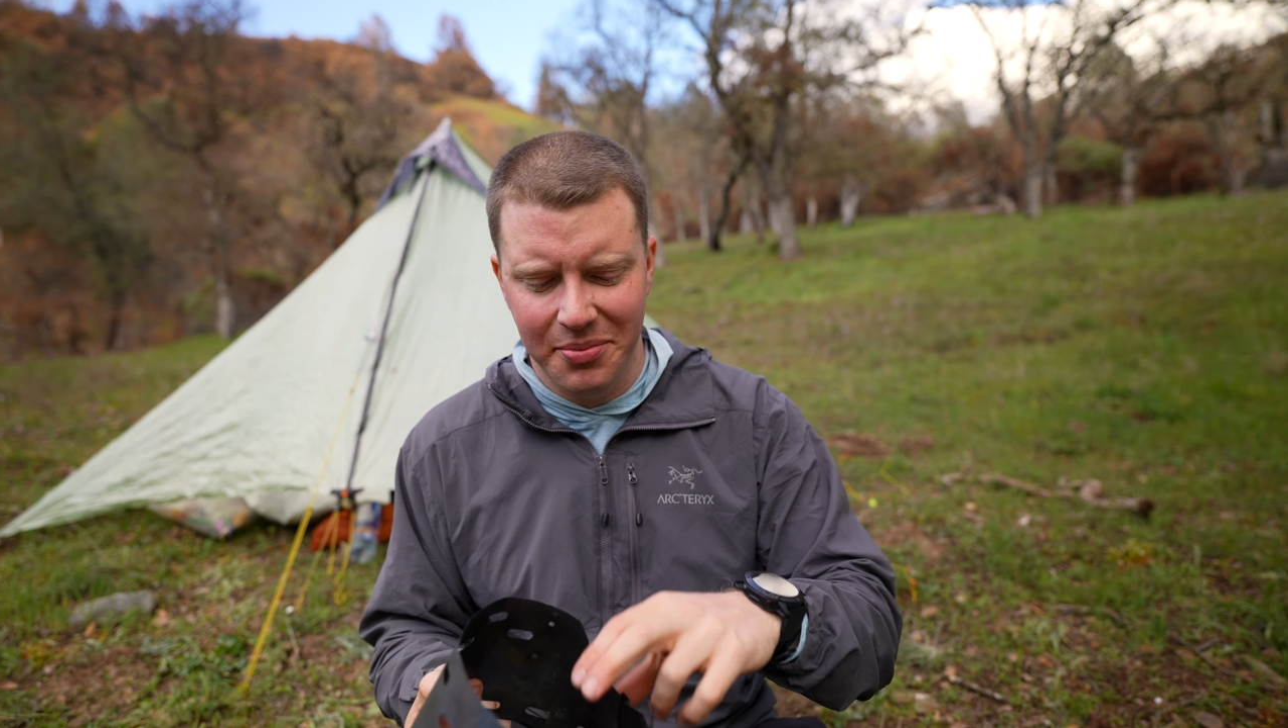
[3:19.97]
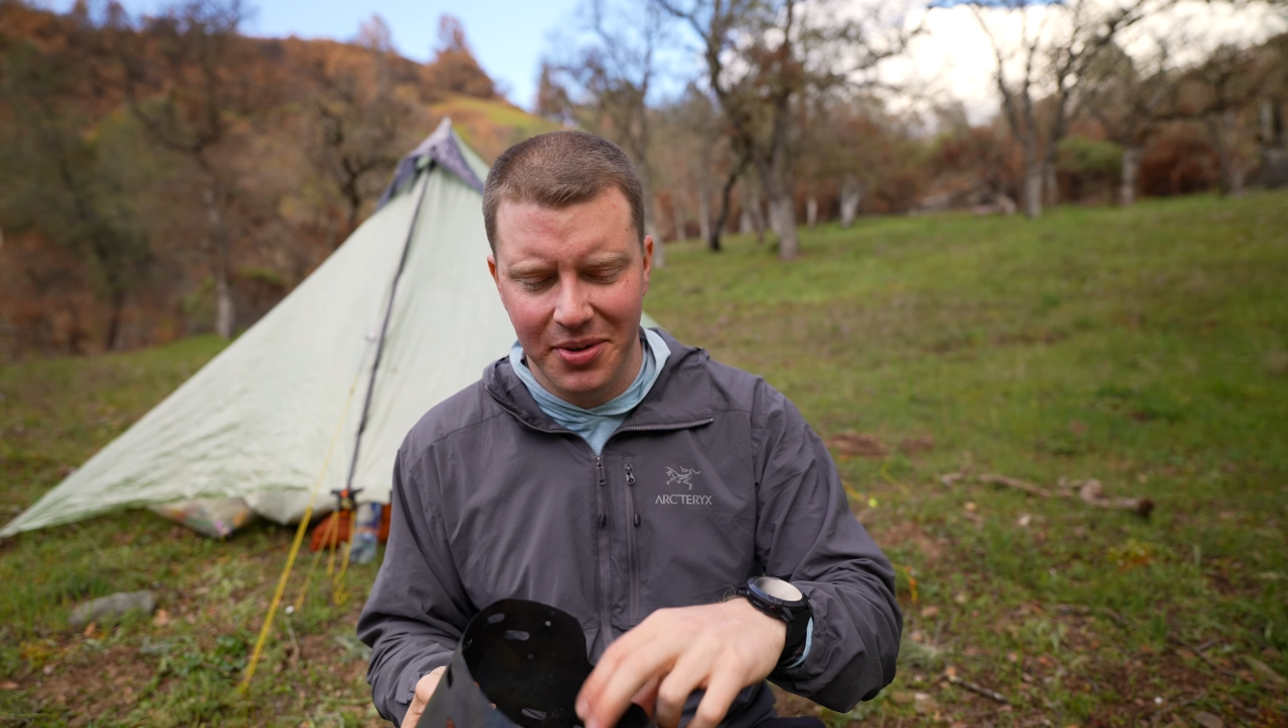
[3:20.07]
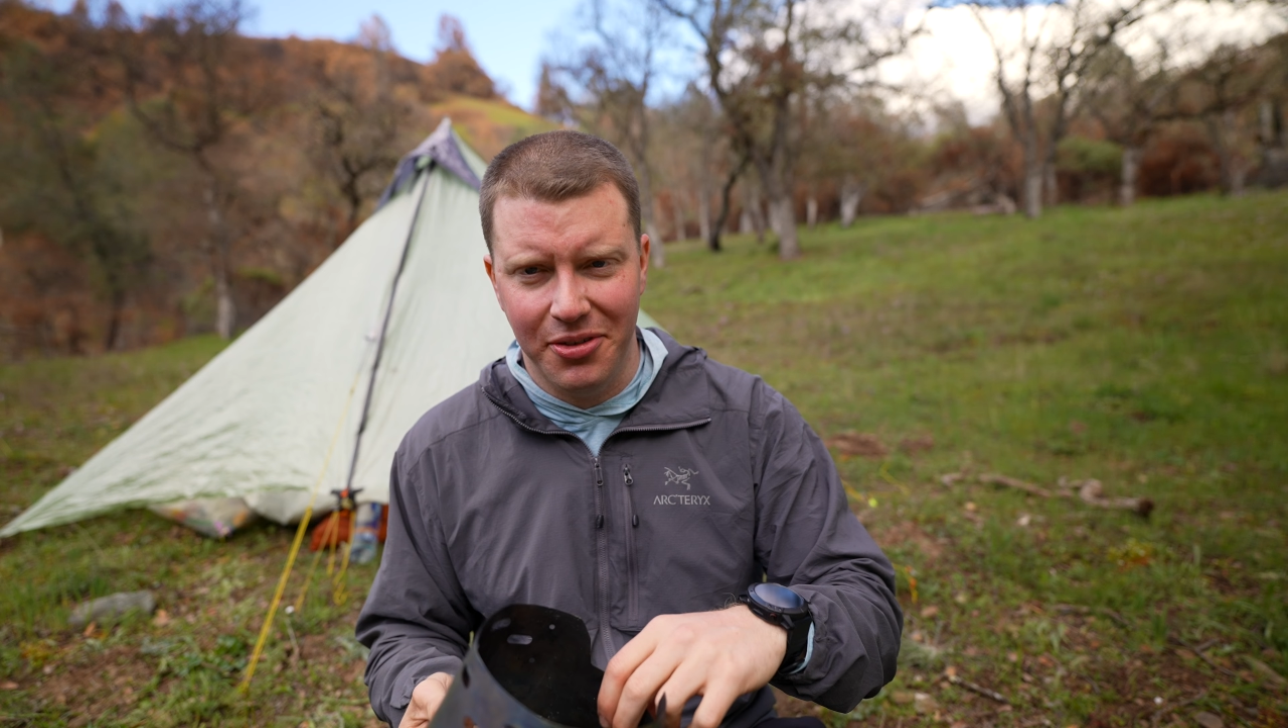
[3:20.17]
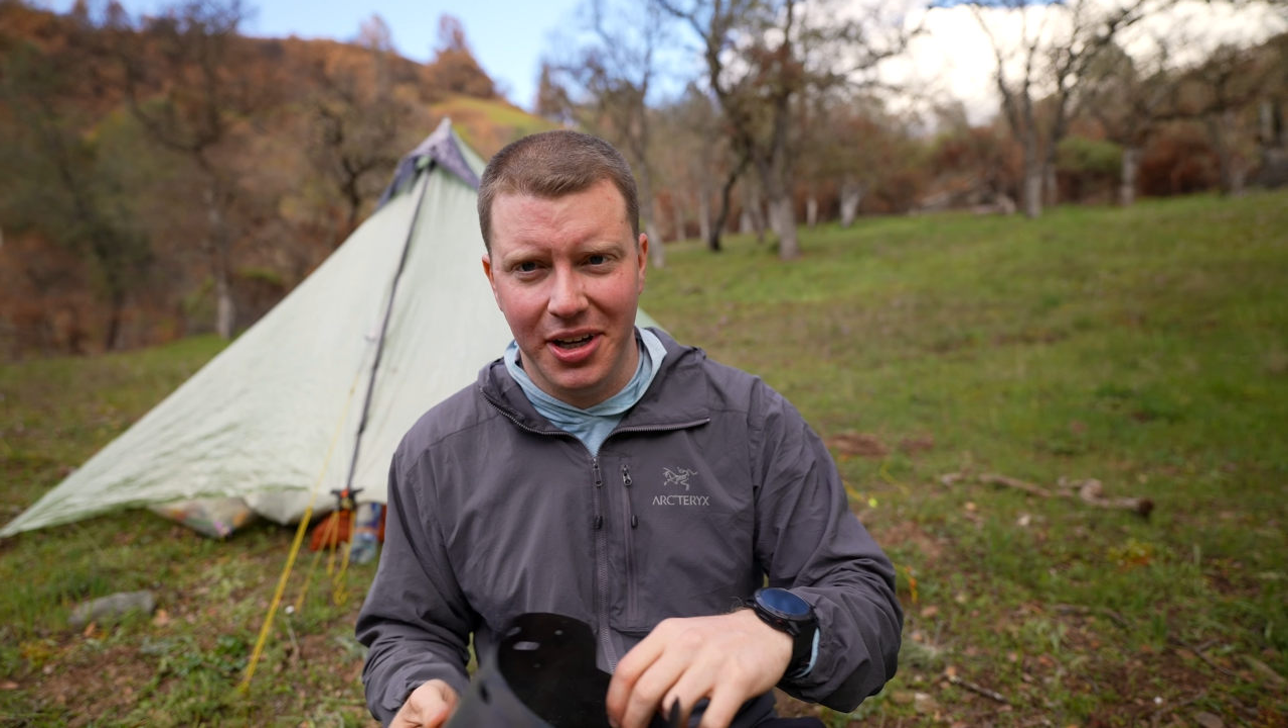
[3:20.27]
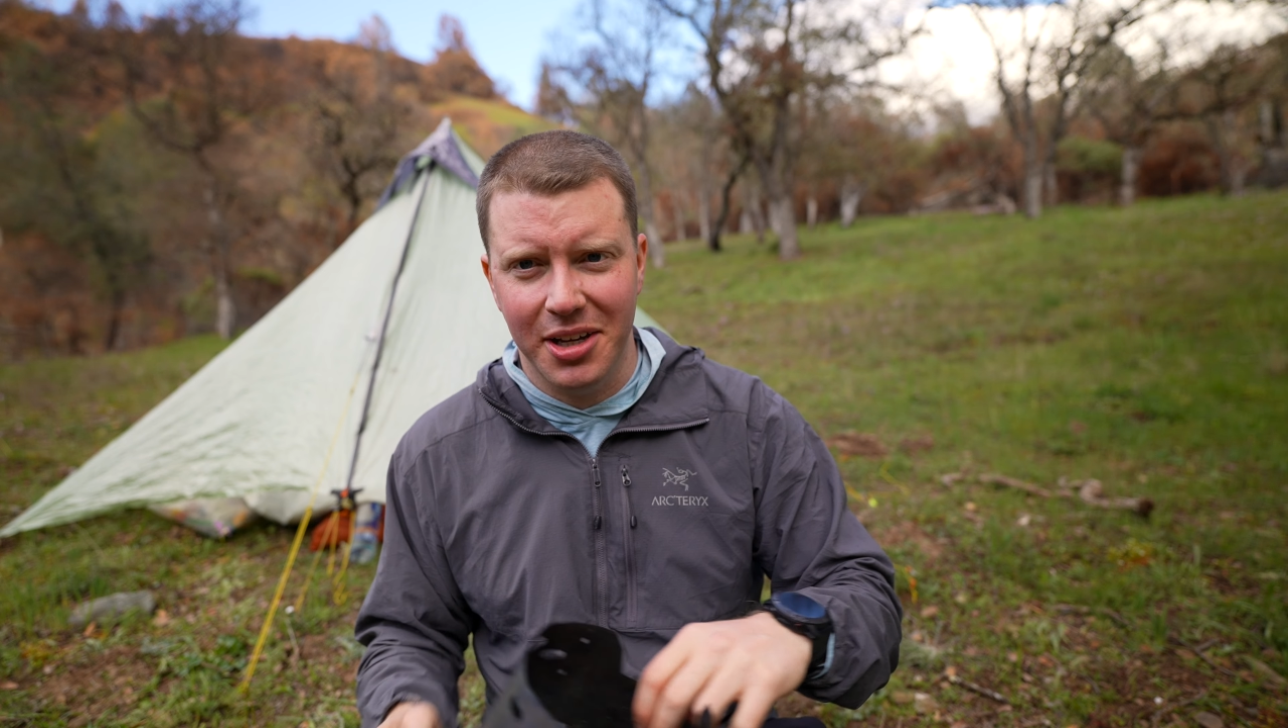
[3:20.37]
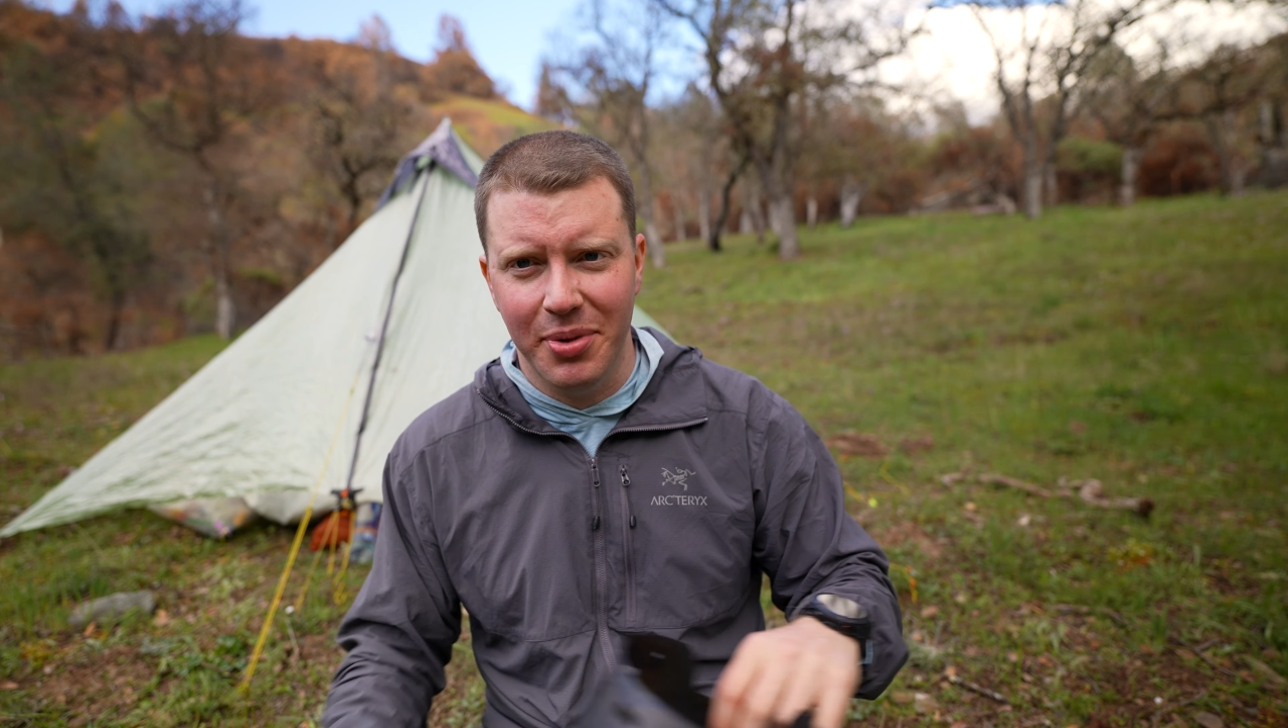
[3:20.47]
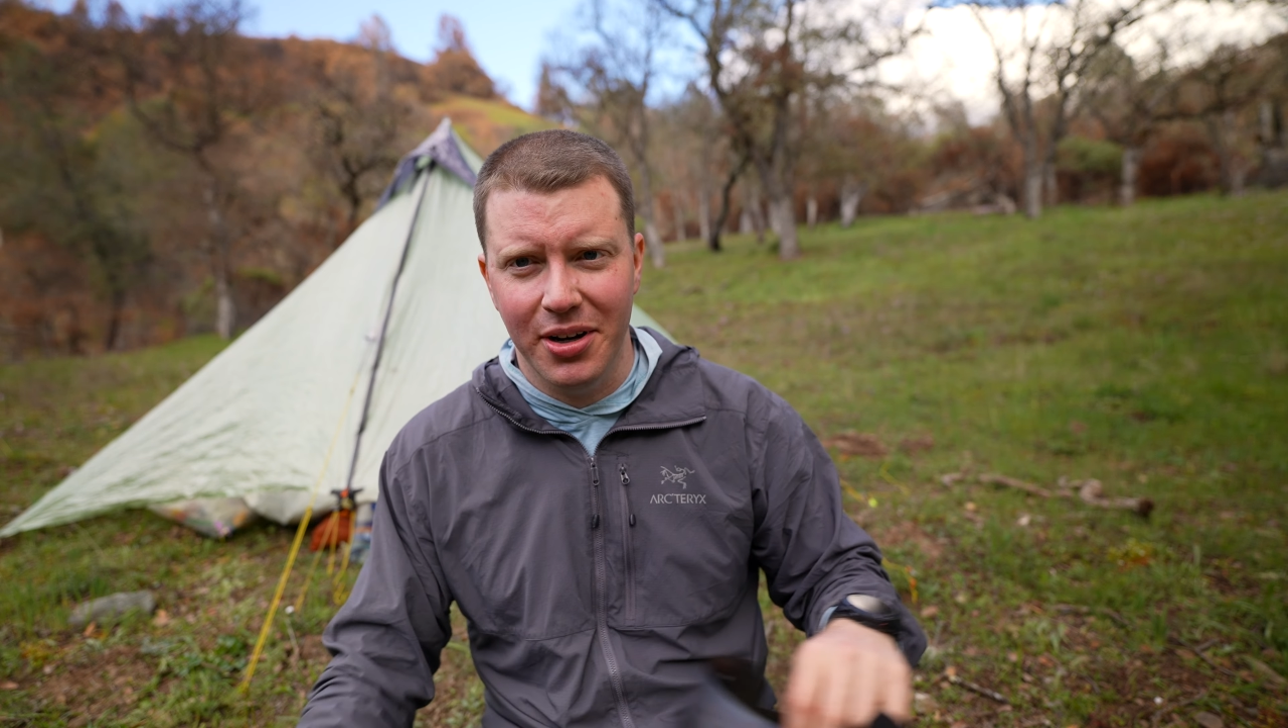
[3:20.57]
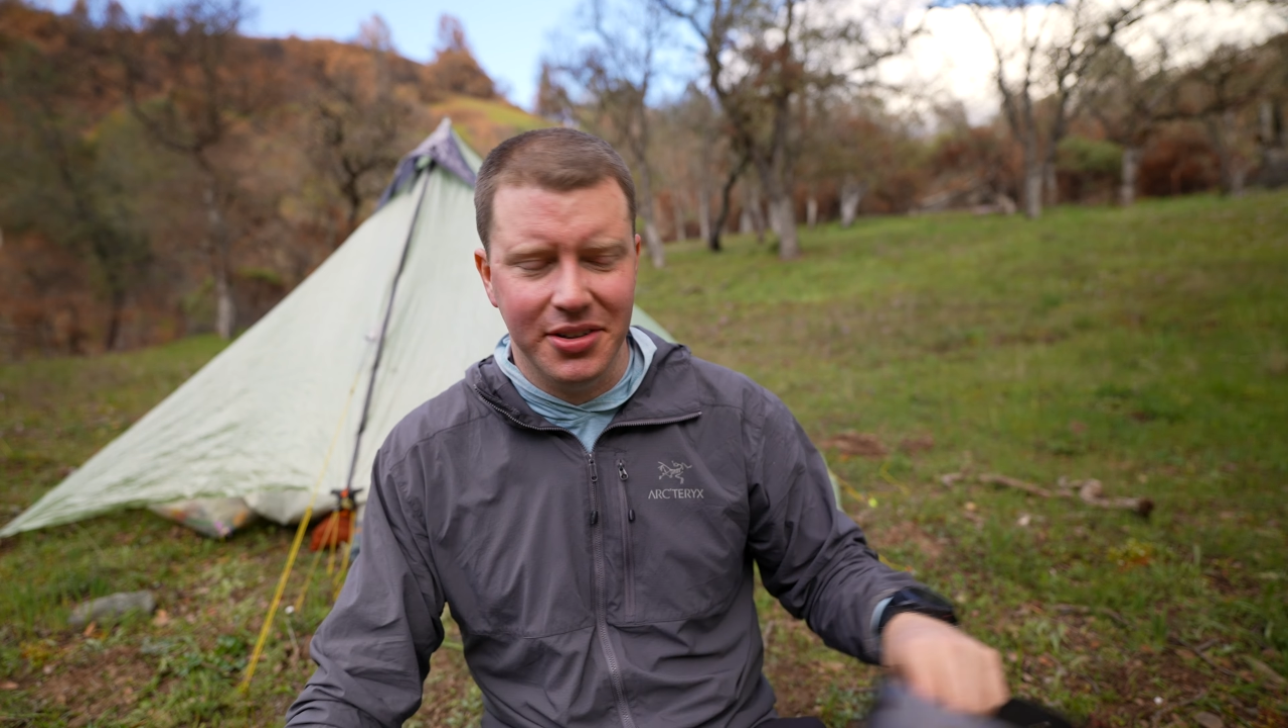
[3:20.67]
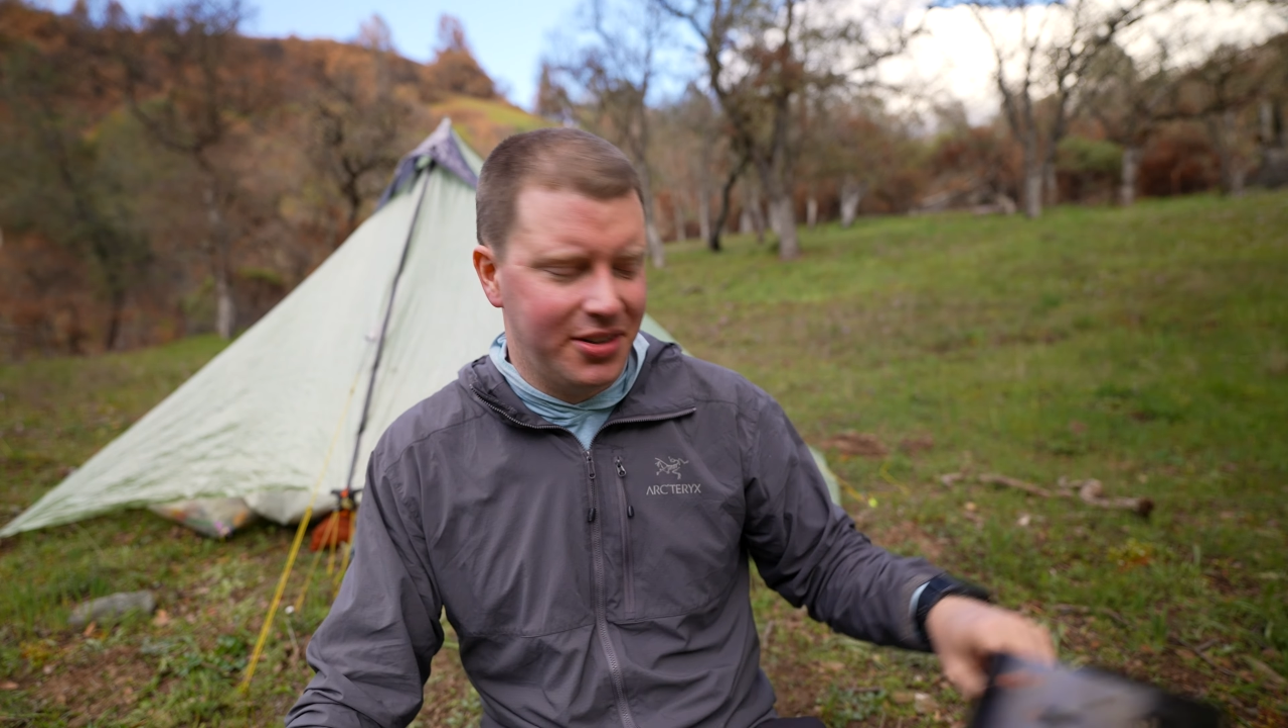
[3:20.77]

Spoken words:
If I compare it